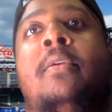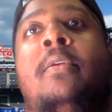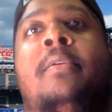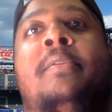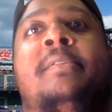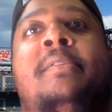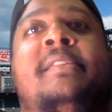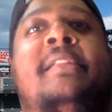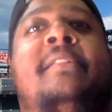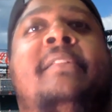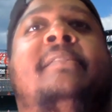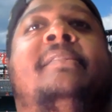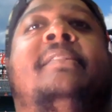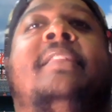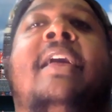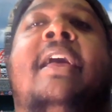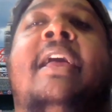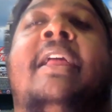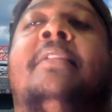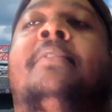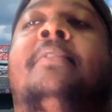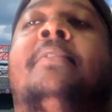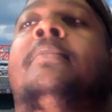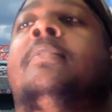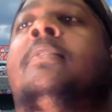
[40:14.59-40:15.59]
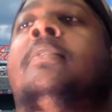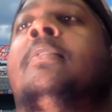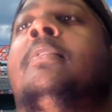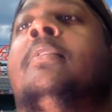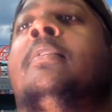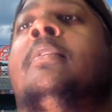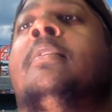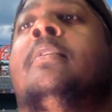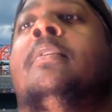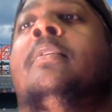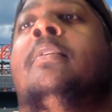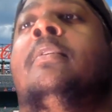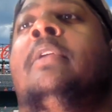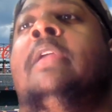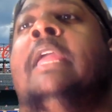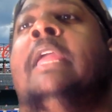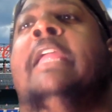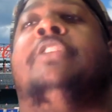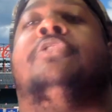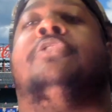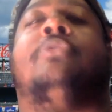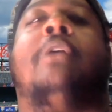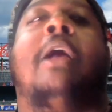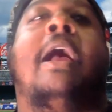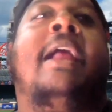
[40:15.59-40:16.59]
Since then, he
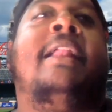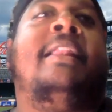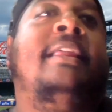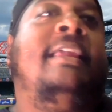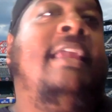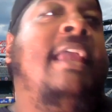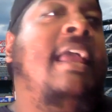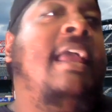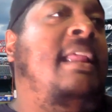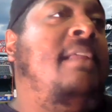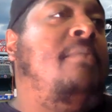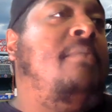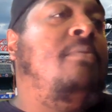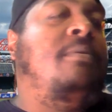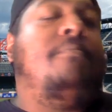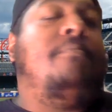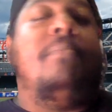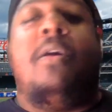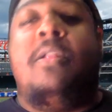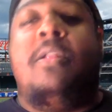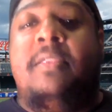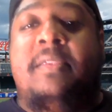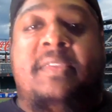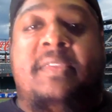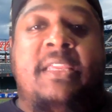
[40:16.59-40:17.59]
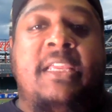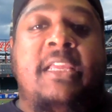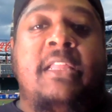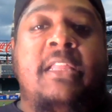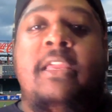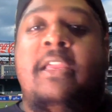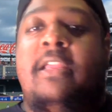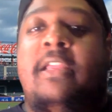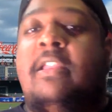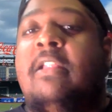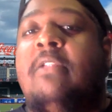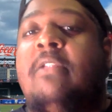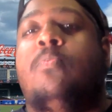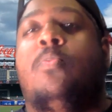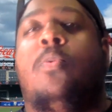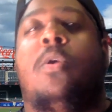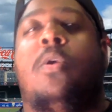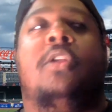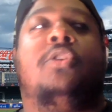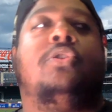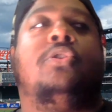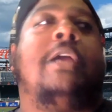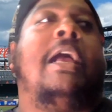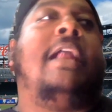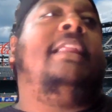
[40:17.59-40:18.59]
tried to get in with Bud Selig, it didn't
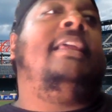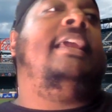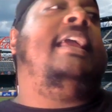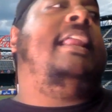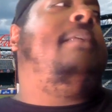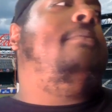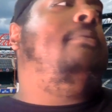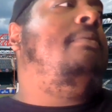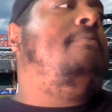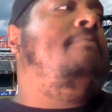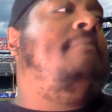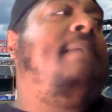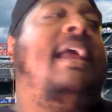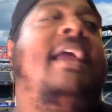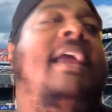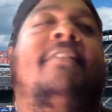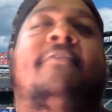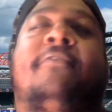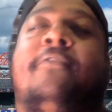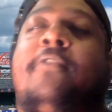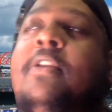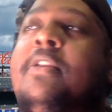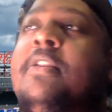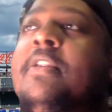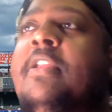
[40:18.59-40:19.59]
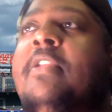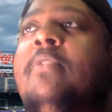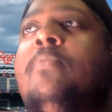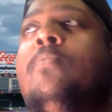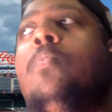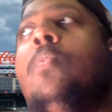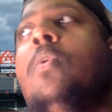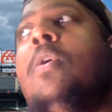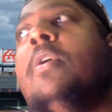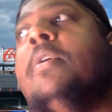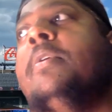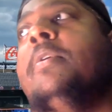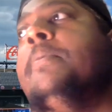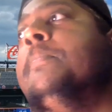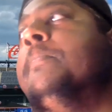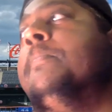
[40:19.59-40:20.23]
work. Tried to get in with Manfred, didn't work.